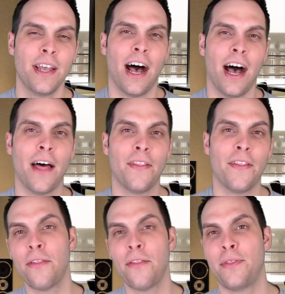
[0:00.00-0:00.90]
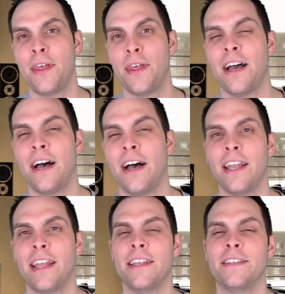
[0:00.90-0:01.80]
Uh, the other thing uh,
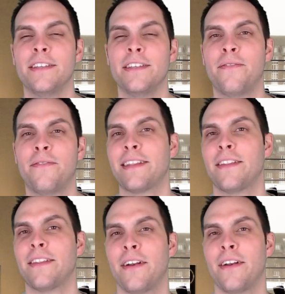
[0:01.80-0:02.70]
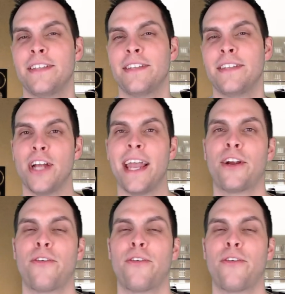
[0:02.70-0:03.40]
is the fact that there is a giant